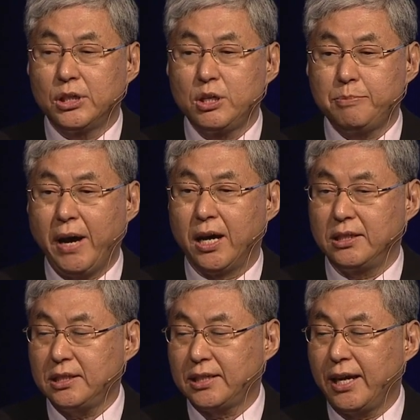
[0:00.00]

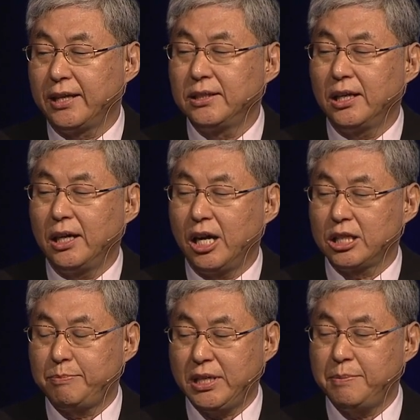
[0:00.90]
response and
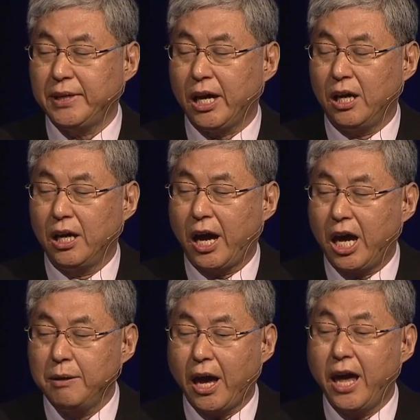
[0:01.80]
specific
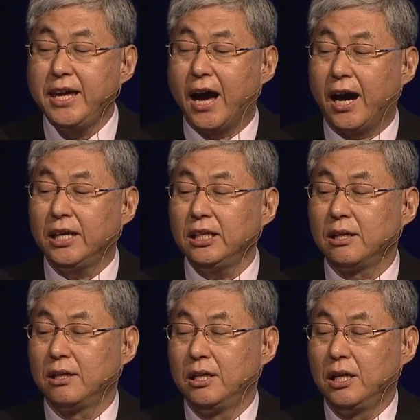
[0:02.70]
AI.
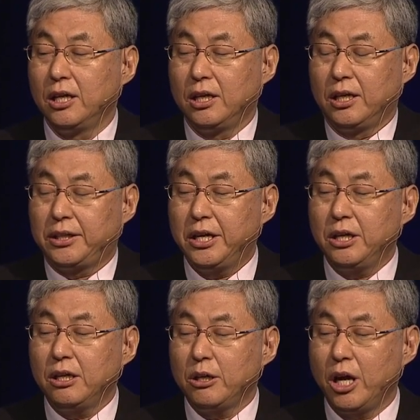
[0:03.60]

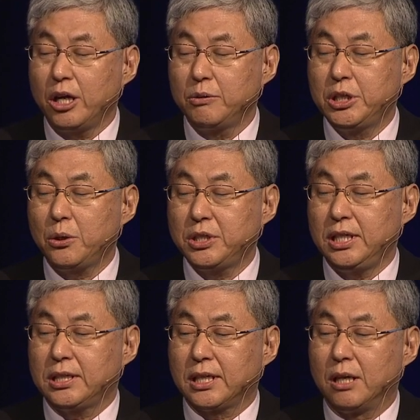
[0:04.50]
Their
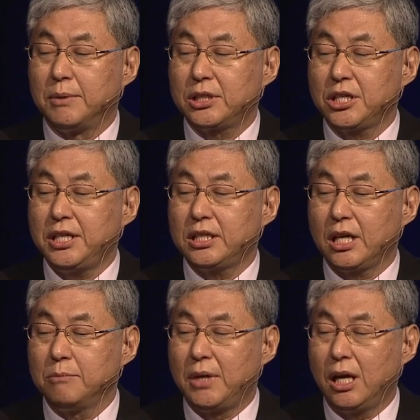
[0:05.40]
resources, such as
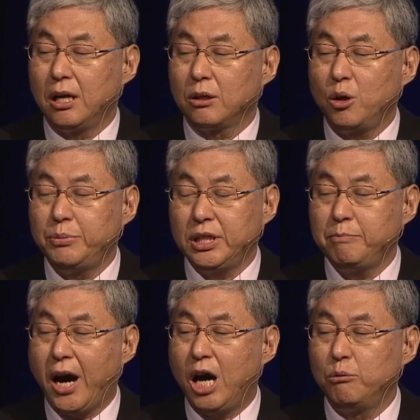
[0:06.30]
computing
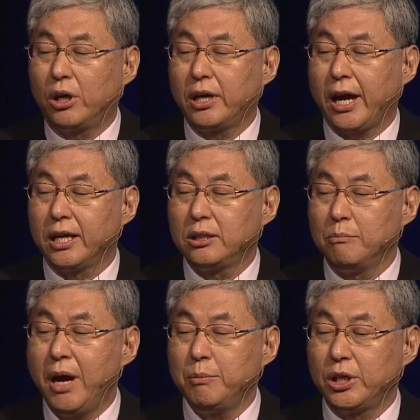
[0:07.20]
power and
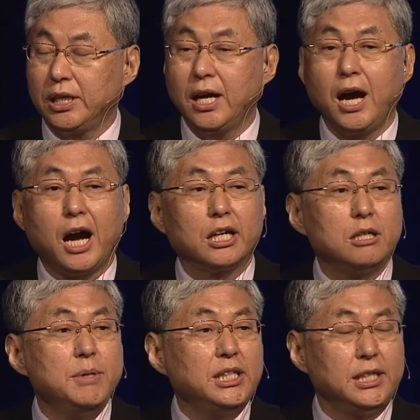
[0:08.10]
memory, are
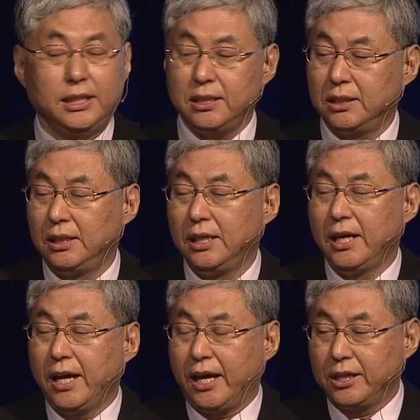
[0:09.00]
limited,
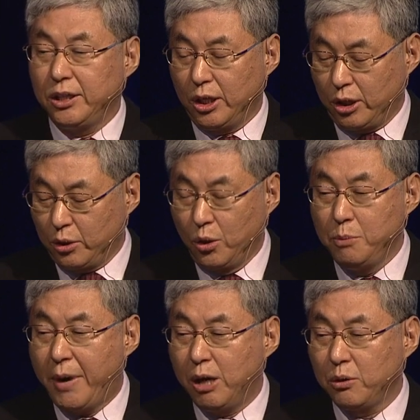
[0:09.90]
and low
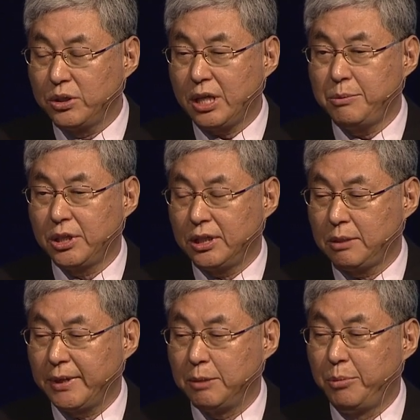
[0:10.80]
power consumption is
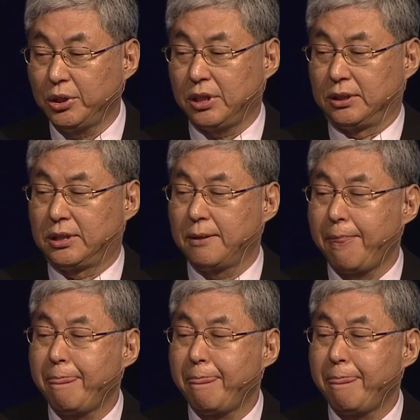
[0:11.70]
very important.